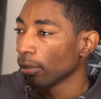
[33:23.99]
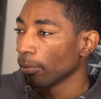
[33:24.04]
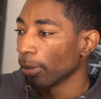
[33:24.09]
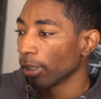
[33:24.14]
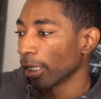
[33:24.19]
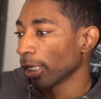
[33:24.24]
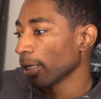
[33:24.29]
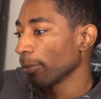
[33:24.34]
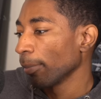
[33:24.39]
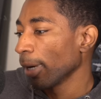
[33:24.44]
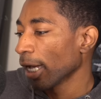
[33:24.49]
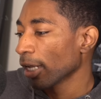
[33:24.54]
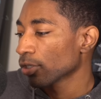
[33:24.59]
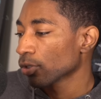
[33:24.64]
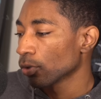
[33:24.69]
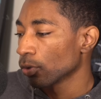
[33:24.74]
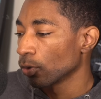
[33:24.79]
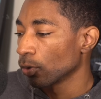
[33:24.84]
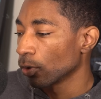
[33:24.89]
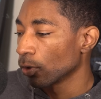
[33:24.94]
But like in
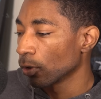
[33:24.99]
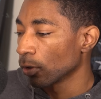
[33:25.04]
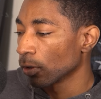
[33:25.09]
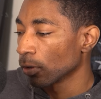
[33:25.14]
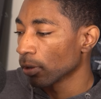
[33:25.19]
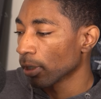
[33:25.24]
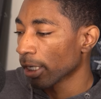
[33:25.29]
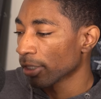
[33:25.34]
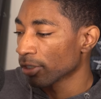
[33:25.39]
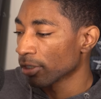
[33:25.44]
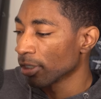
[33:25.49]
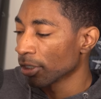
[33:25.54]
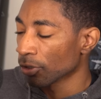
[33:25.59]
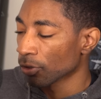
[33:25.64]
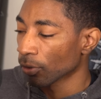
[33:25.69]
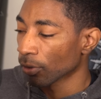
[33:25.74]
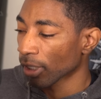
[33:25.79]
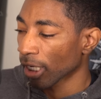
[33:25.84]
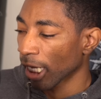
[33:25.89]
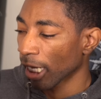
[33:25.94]
Master Duel, as a
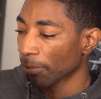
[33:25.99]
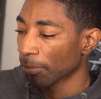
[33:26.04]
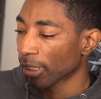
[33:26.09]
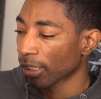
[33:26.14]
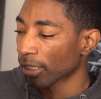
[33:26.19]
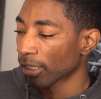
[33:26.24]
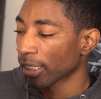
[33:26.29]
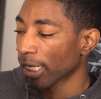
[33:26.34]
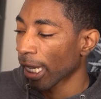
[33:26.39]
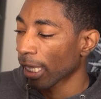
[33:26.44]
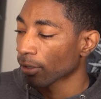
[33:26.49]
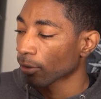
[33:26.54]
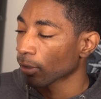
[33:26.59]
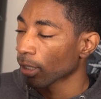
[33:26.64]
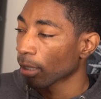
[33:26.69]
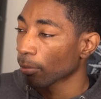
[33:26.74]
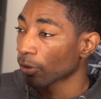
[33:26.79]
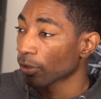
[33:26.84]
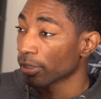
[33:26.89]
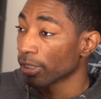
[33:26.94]
digital game, they can gather a
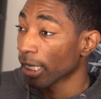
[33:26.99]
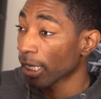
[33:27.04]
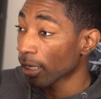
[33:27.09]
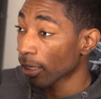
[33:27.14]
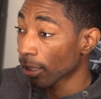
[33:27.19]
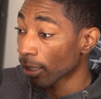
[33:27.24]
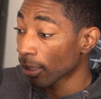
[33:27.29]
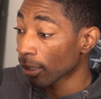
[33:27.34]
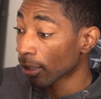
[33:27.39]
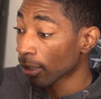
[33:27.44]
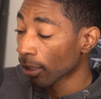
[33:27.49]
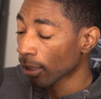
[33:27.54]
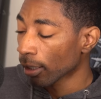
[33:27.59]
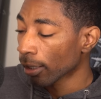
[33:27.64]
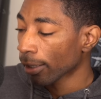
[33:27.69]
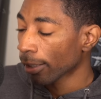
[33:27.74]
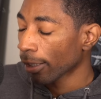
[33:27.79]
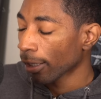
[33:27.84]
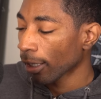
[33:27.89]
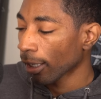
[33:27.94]
lot more data,
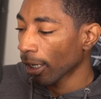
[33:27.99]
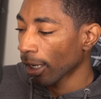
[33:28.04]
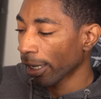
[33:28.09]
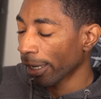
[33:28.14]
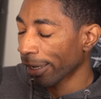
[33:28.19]
mm.